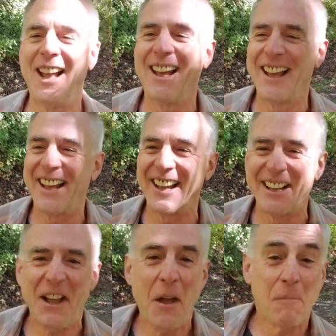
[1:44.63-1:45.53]

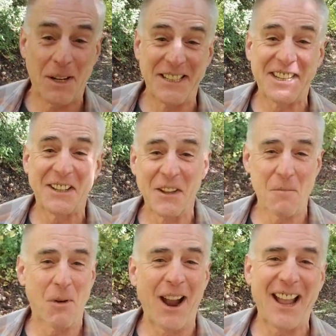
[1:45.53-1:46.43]
but until you
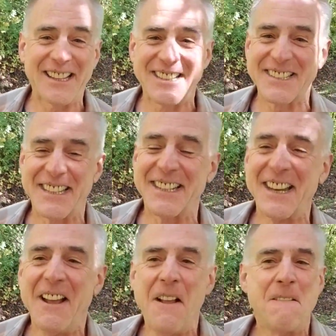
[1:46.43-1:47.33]
practice it,
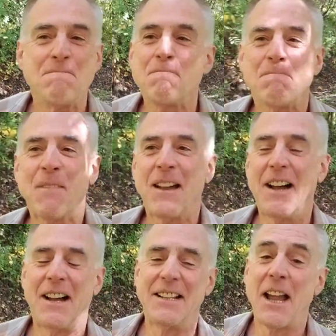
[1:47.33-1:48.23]

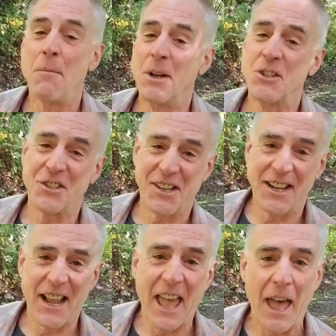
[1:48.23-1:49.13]
not much is going
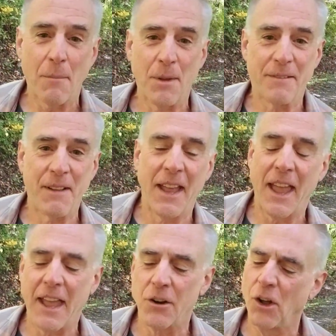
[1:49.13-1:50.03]
to happen,
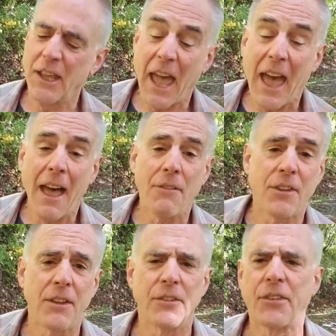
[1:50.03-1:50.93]
and all you have
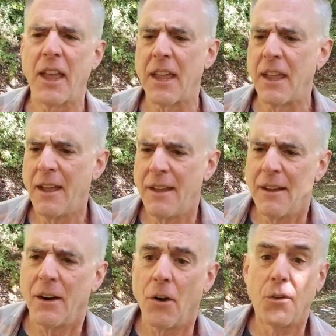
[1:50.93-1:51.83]
is a
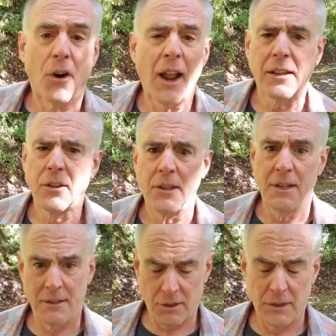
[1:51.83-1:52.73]

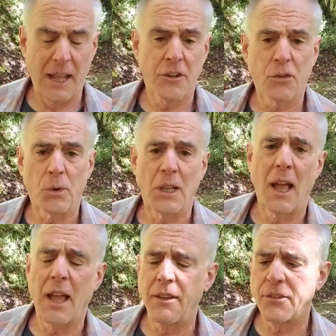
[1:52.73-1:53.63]

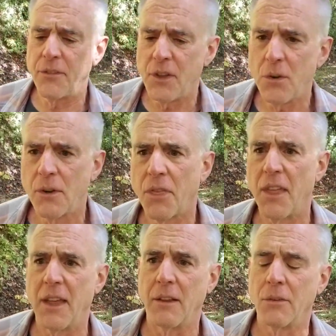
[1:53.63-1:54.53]
over-intellectualized view of
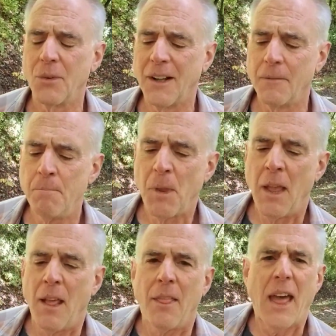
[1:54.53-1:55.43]
things. Well,
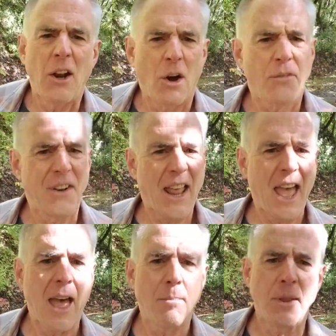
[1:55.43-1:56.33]
that often
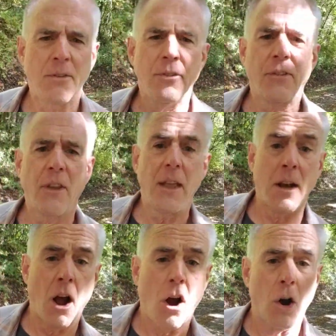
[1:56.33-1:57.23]
happens in
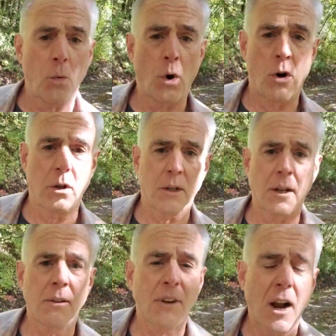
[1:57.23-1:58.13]
our world, in
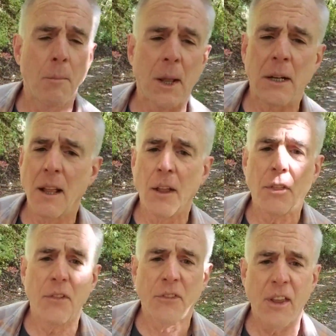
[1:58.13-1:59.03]
environmental health
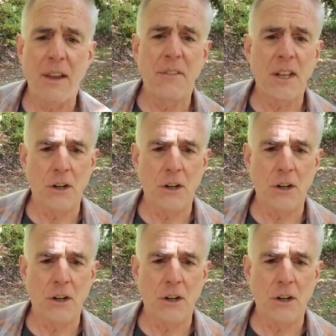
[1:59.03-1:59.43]
and safety and